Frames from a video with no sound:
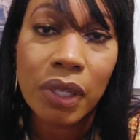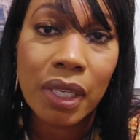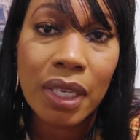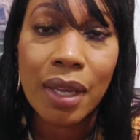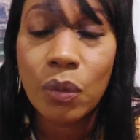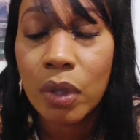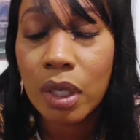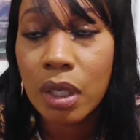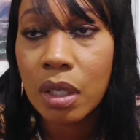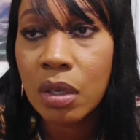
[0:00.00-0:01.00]
play that
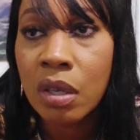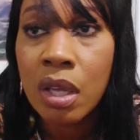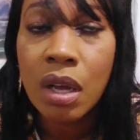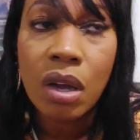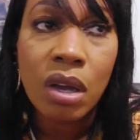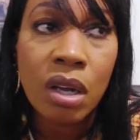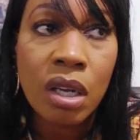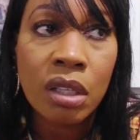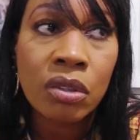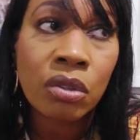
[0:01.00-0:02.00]
well
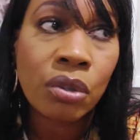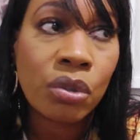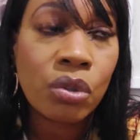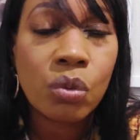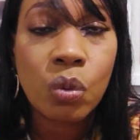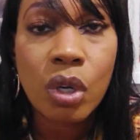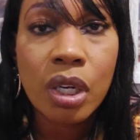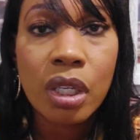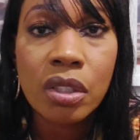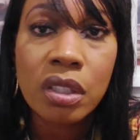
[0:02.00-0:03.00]
on cruise
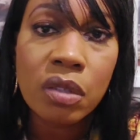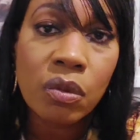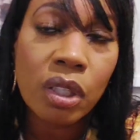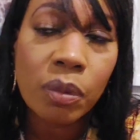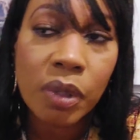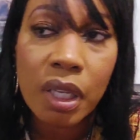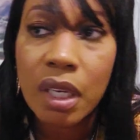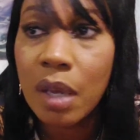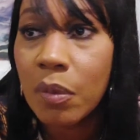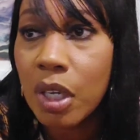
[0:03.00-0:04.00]
1, you didn't really play
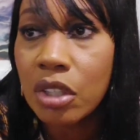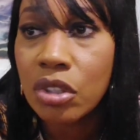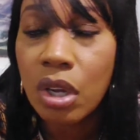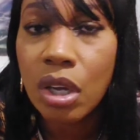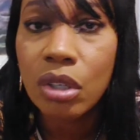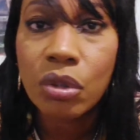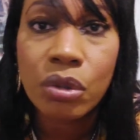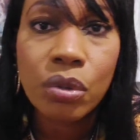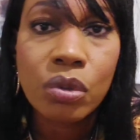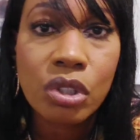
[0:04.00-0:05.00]
that much on
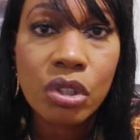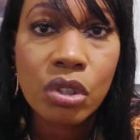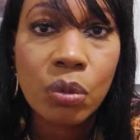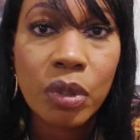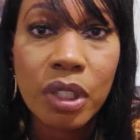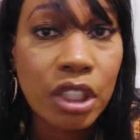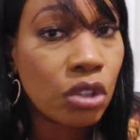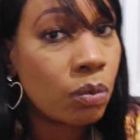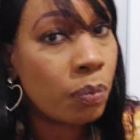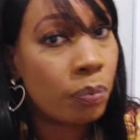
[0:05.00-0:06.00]
cruise 2, but
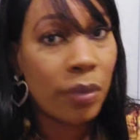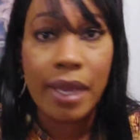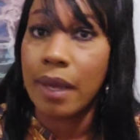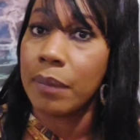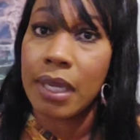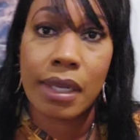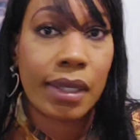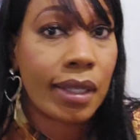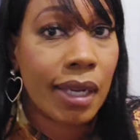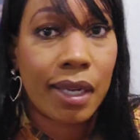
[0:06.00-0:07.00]
then you, bam, hit
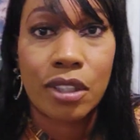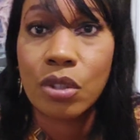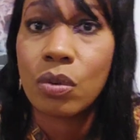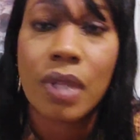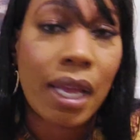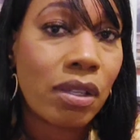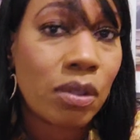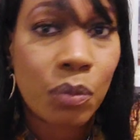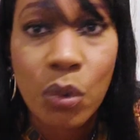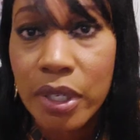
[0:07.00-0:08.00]
it and got a
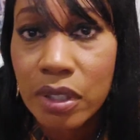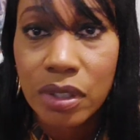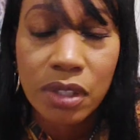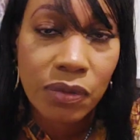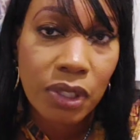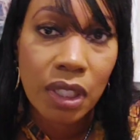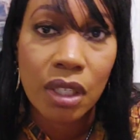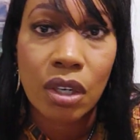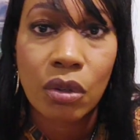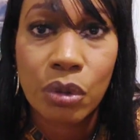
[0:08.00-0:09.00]
2,000 point
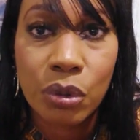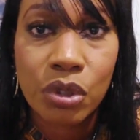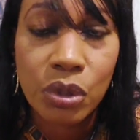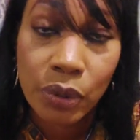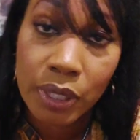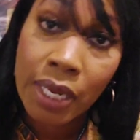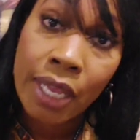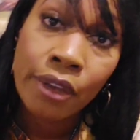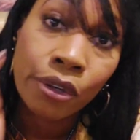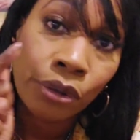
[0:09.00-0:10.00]
certificate on cruise 3.
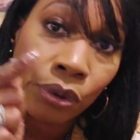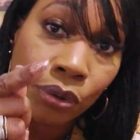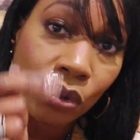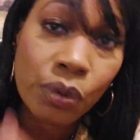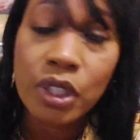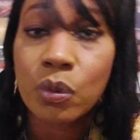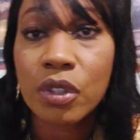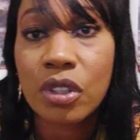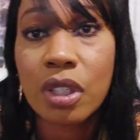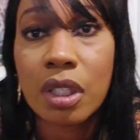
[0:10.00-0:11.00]
Cruise 3 is
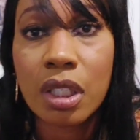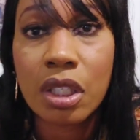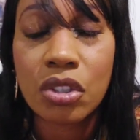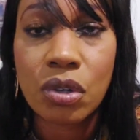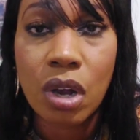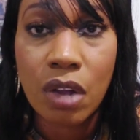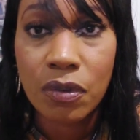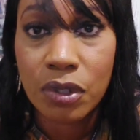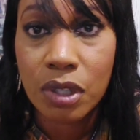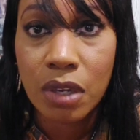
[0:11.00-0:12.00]
what you're going to get your
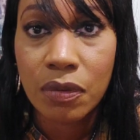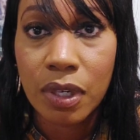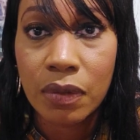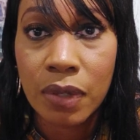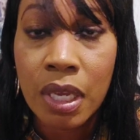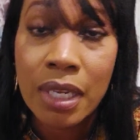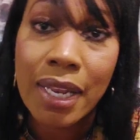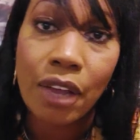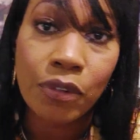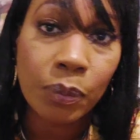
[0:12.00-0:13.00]
offers off of.
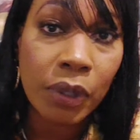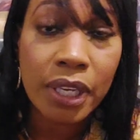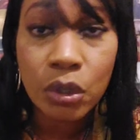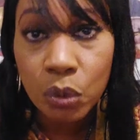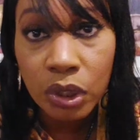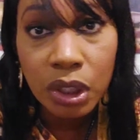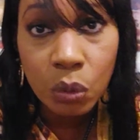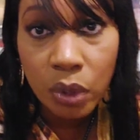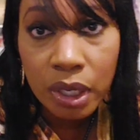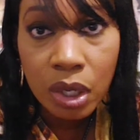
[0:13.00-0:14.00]
Now, if you played really
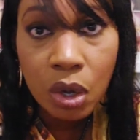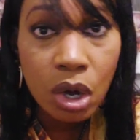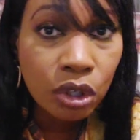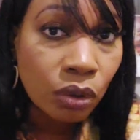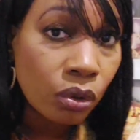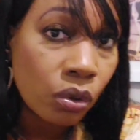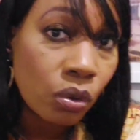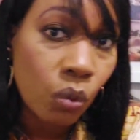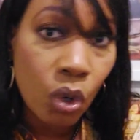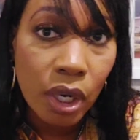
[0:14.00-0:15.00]
well on
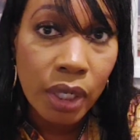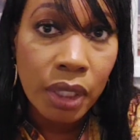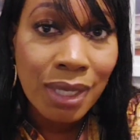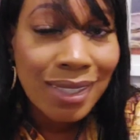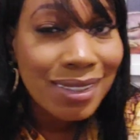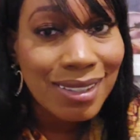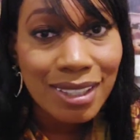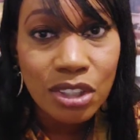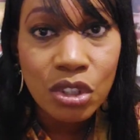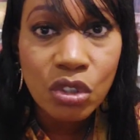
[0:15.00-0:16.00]
cruise 1,
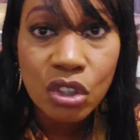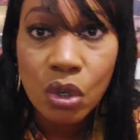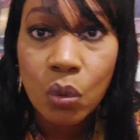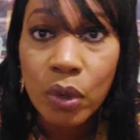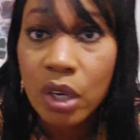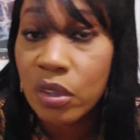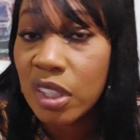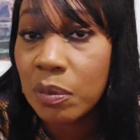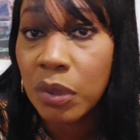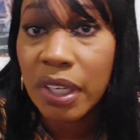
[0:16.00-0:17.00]
didn't do so well or
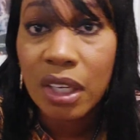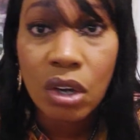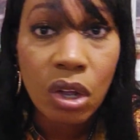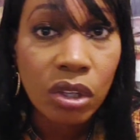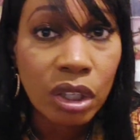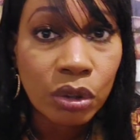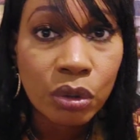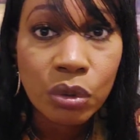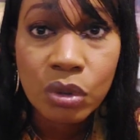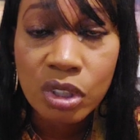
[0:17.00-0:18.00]
didn't play at all on
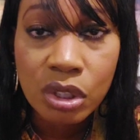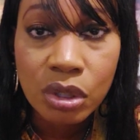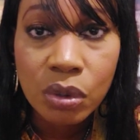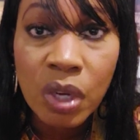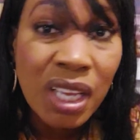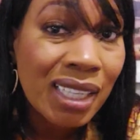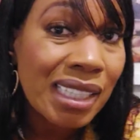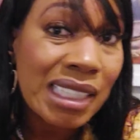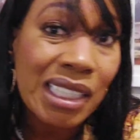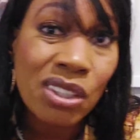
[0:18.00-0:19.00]
cruise 2,
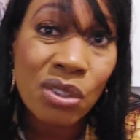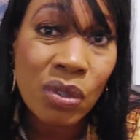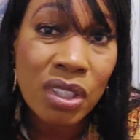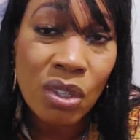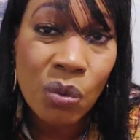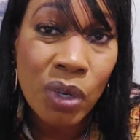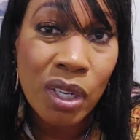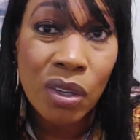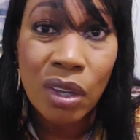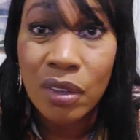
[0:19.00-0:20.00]
didn't do so
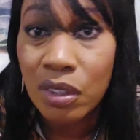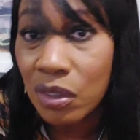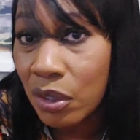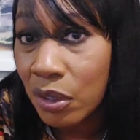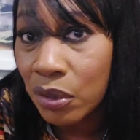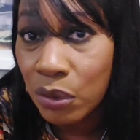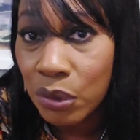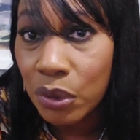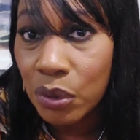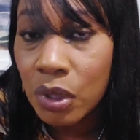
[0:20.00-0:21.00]
well on the 3rd
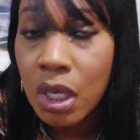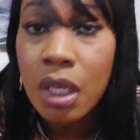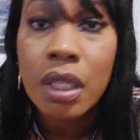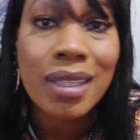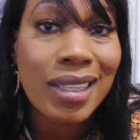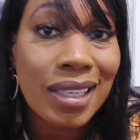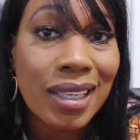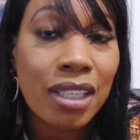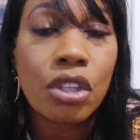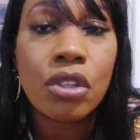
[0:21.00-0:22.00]
cruise,
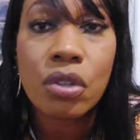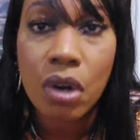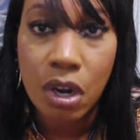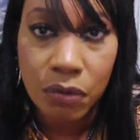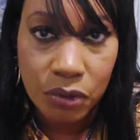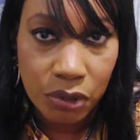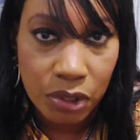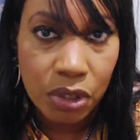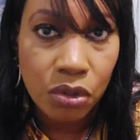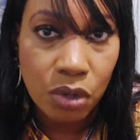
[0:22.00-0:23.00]
then your offers are
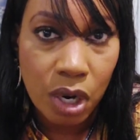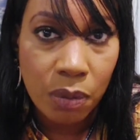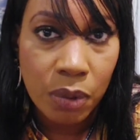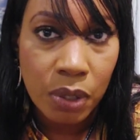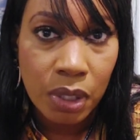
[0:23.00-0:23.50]
going to drop.